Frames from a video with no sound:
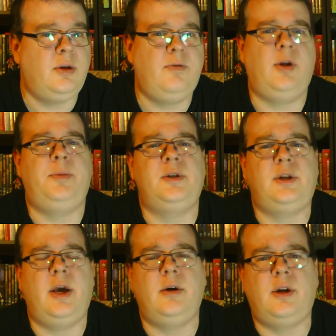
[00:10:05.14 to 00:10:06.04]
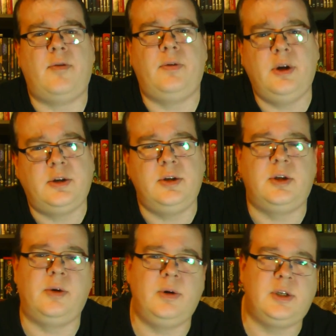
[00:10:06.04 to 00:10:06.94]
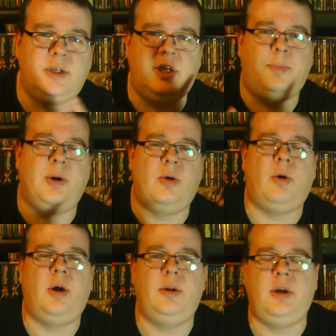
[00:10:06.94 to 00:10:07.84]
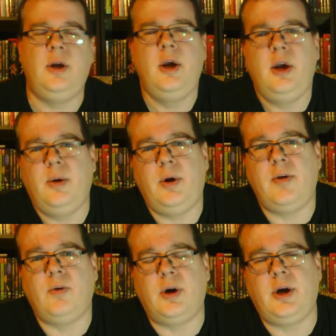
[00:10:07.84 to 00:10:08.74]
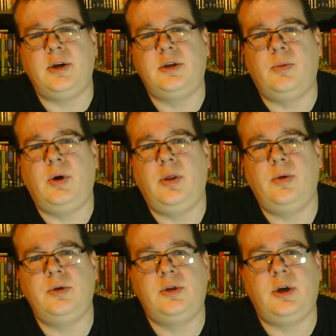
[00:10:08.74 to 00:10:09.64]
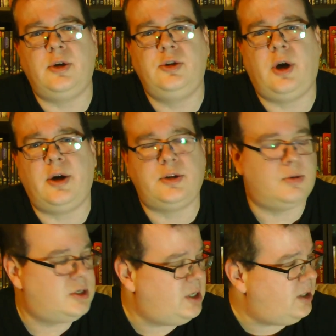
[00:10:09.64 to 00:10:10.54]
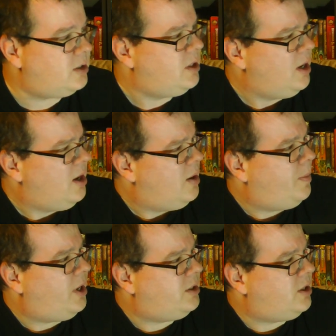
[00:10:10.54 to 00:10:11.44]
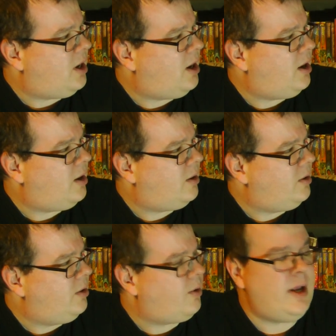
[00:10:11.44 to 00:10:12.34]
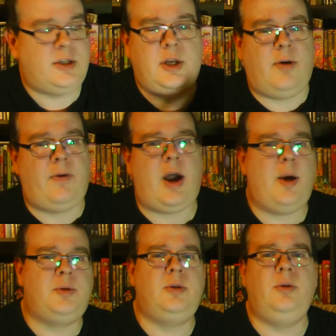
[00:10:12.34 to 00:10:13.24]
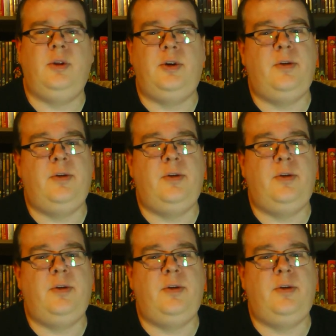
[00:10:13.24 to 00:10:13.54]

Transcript: only available in standard definition, so there is a dip in quality whenever it cuts to one of those uh, shots or scenes. But uh, great stuff, absolutely the